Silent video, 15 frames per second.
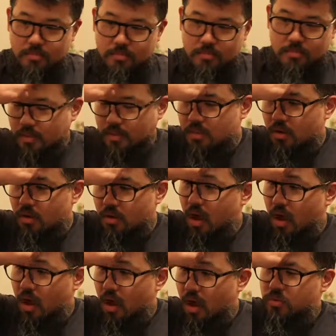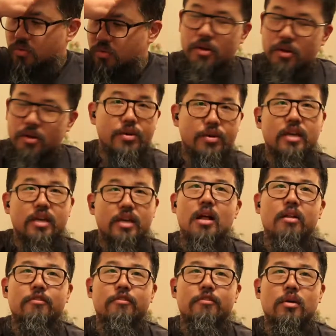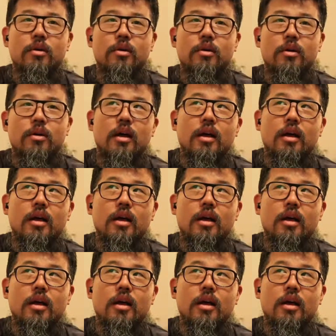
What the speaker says: so all those women hooting and hollering for